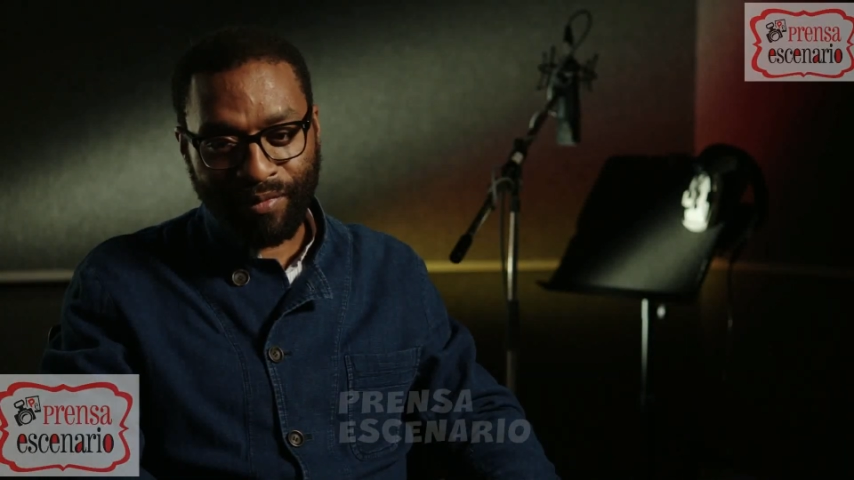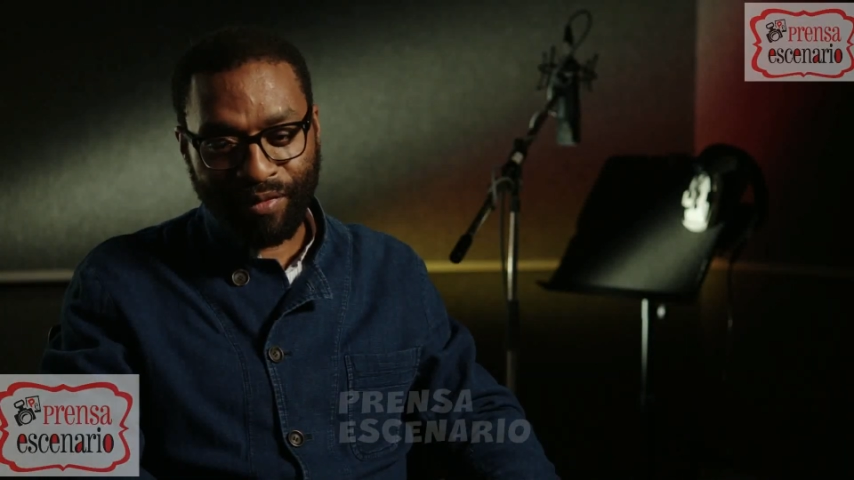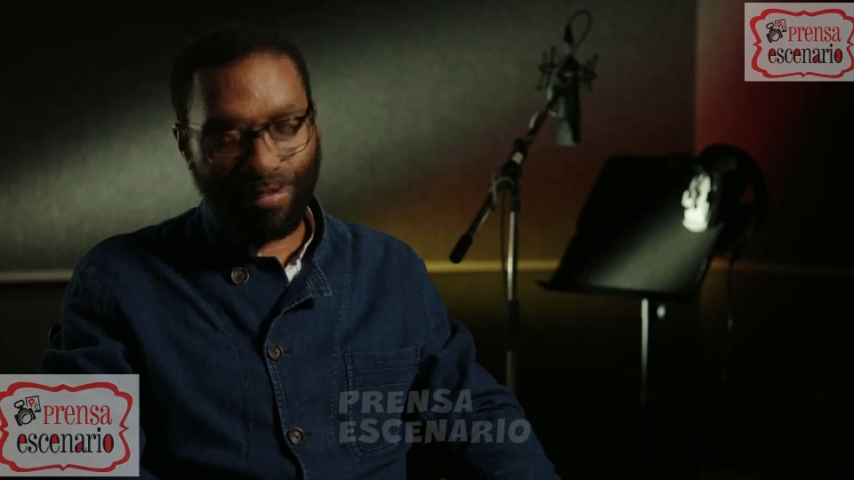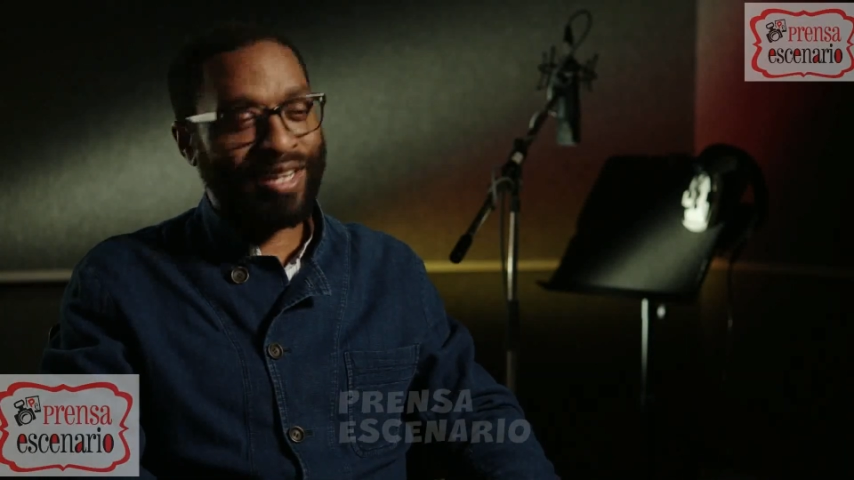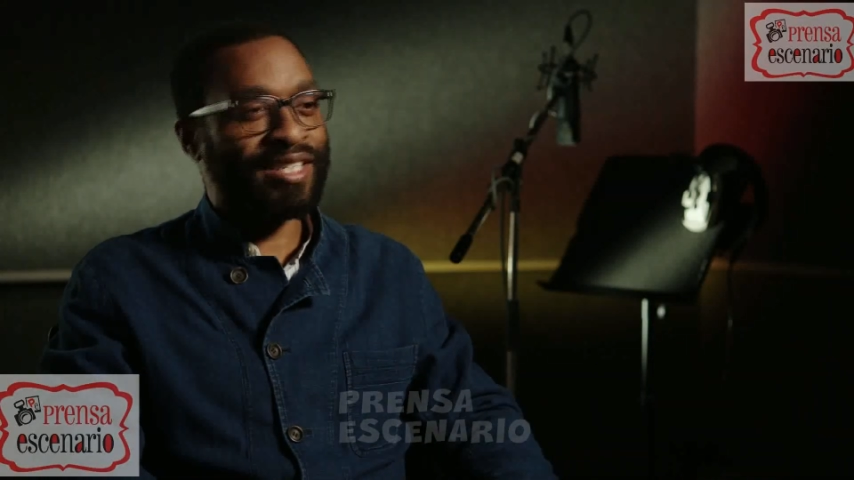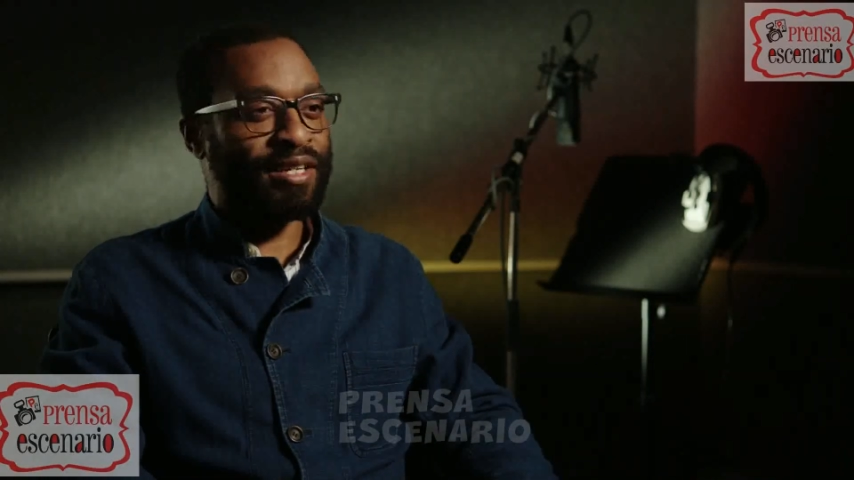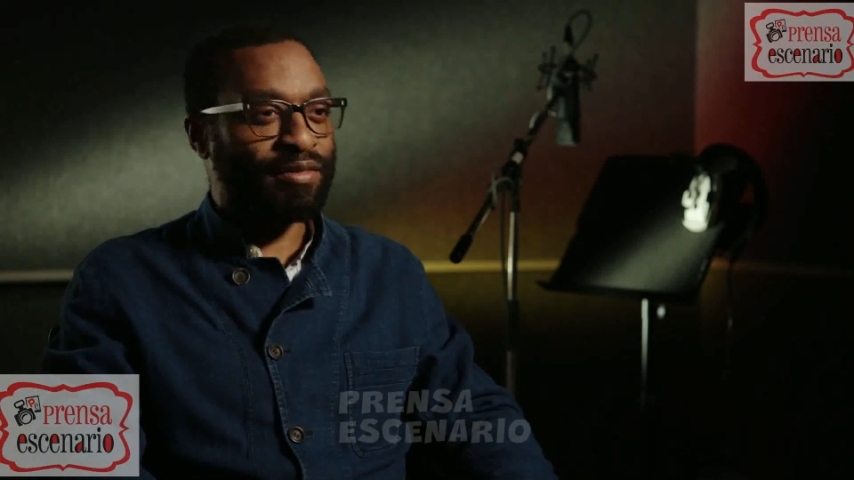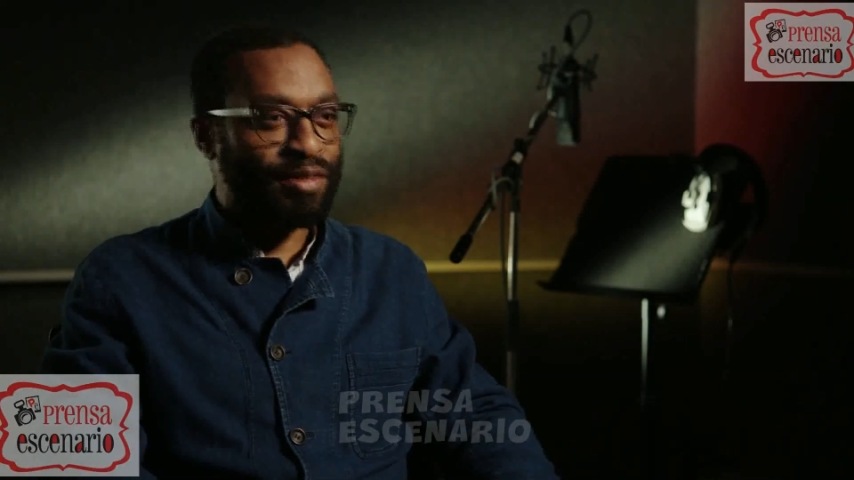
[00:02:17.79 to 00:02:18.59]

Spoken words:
fighting